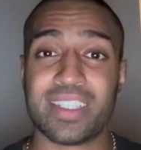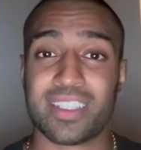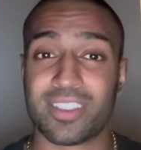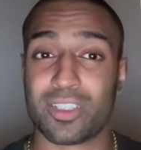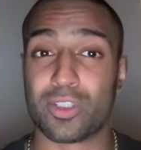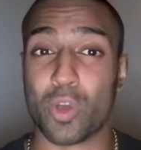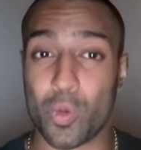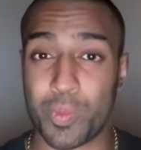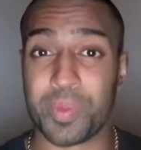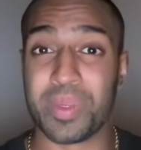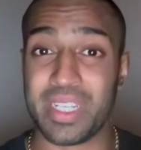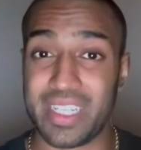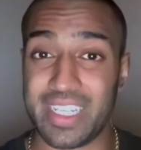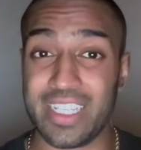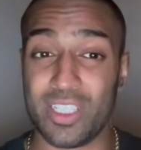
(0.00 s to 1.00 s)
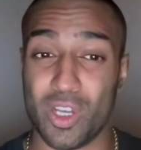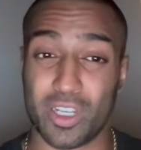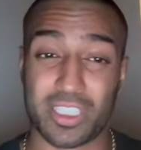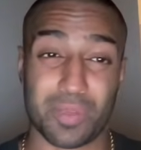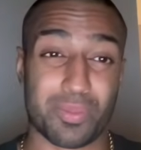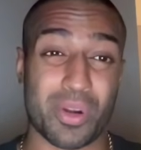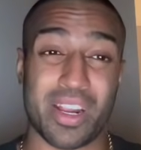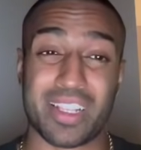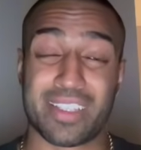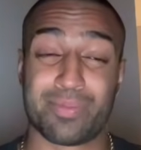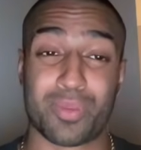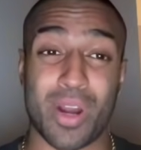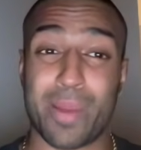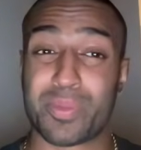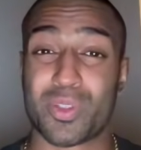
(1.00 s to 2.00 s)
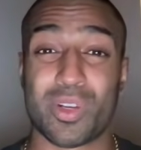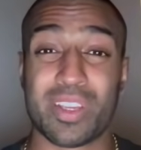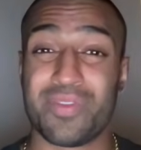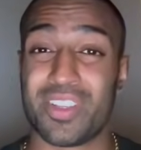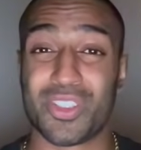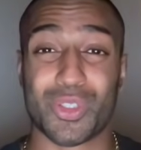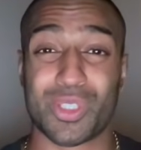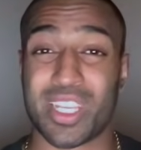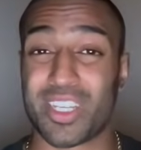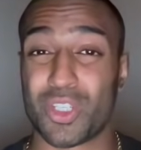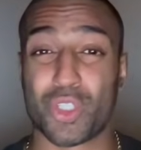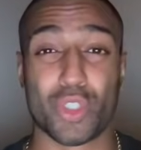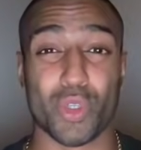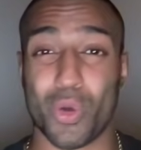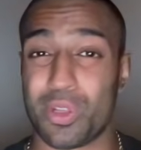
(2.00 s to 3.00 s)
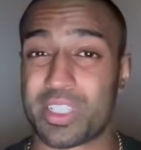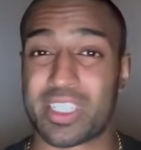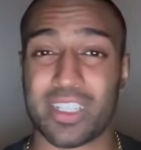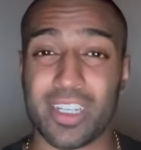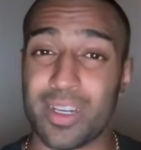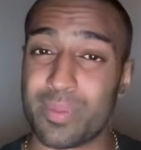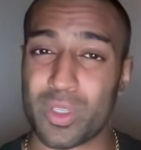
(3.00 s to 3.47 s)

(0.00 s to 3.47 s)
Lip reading: is a dopamine detox, and perhaps not even just like a short-term,